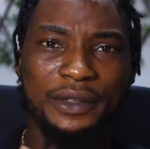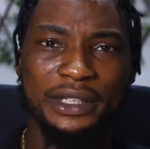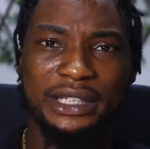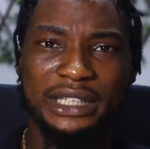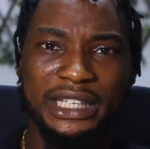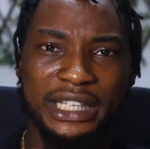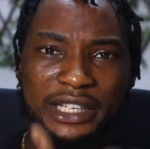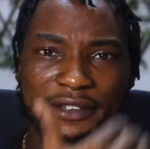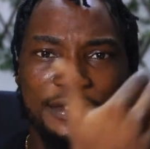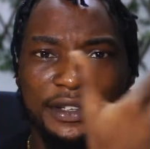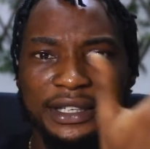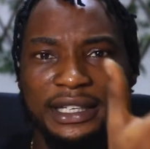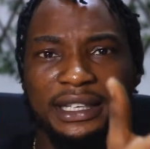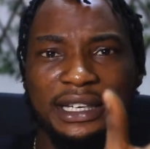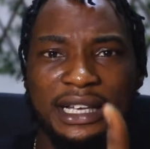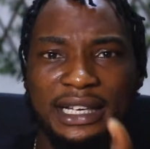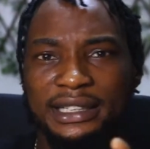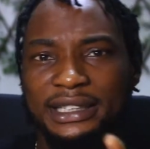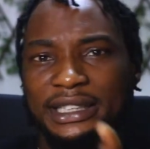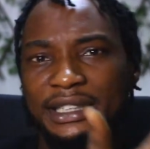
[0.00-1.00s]
give in
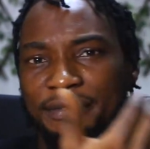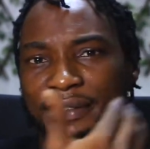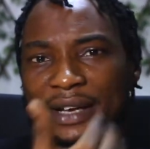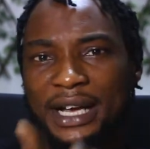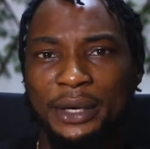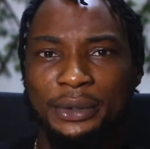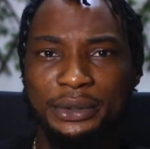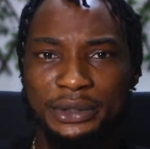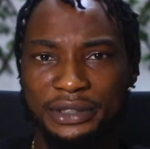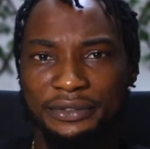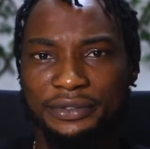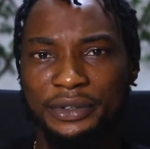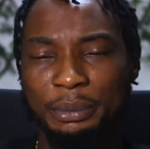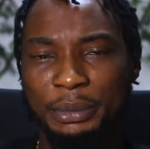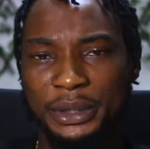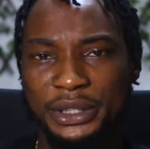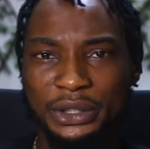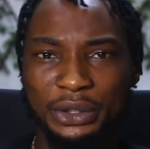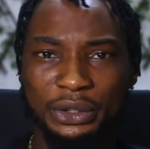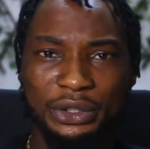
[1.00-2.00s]
and give out
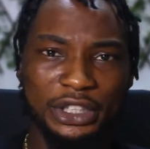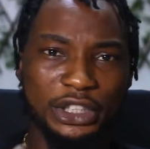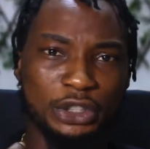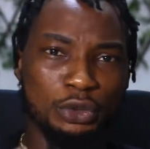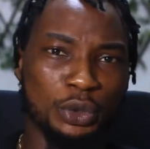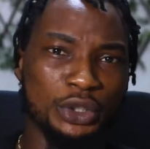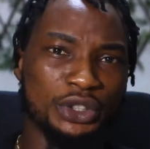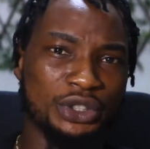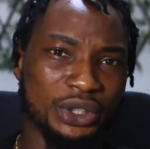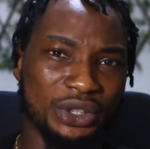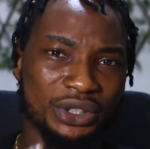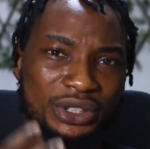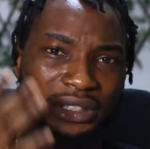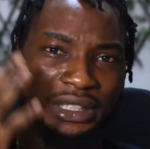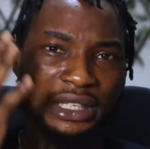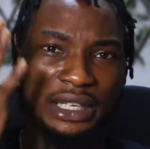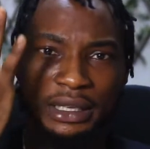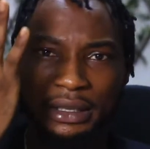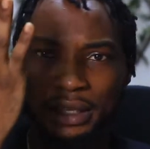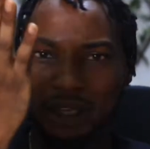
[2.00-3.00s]
information. It was just
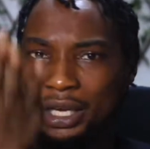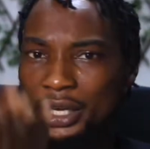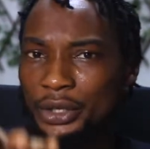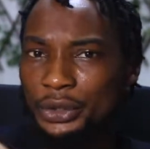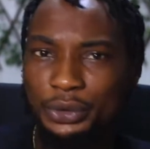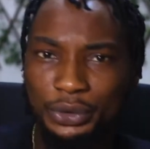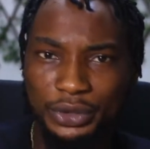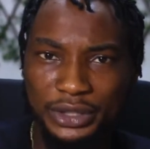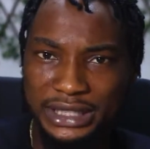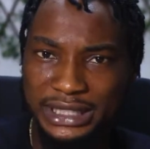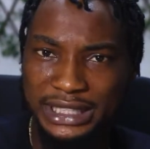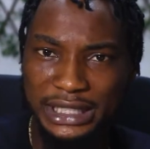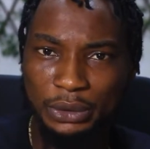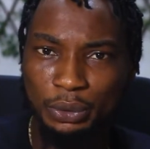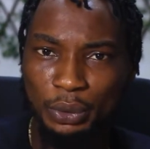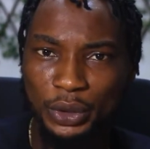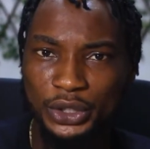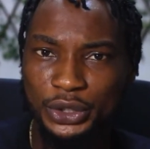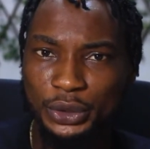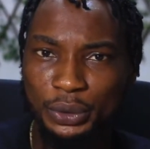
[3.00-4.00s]
you see
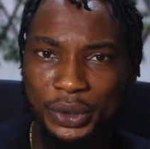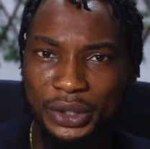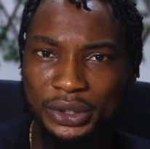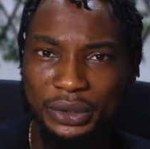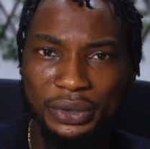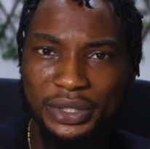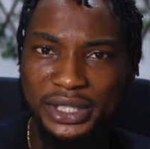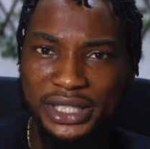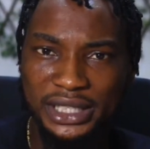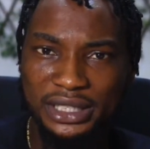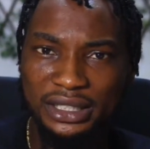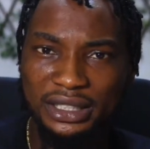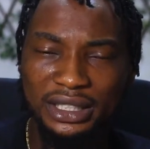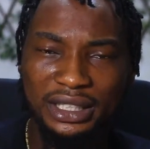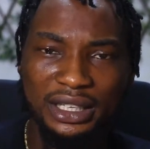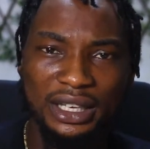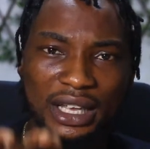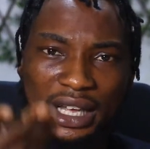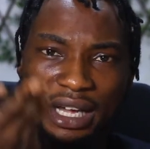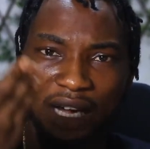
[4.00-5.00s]
what you want to see,
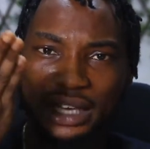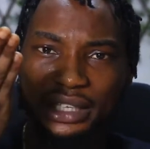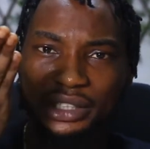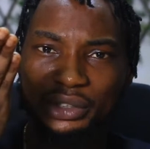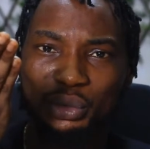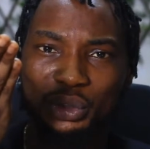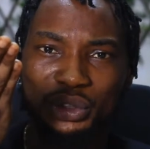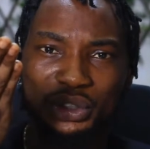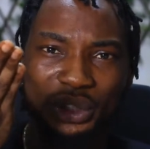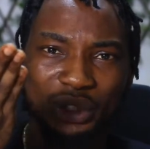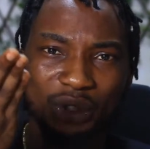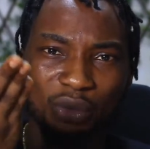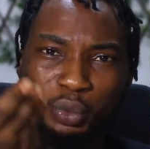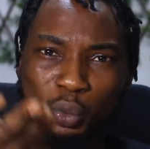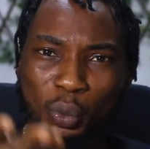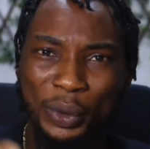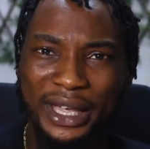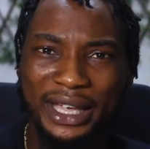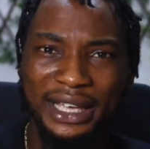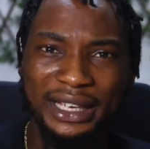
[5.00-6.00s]
and it was just
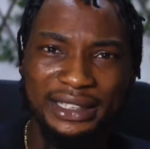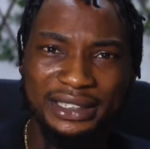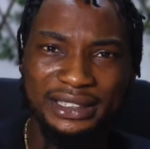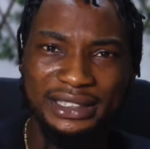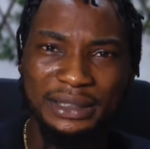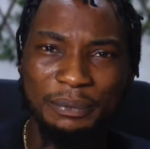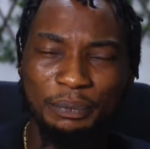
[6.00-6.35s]
words.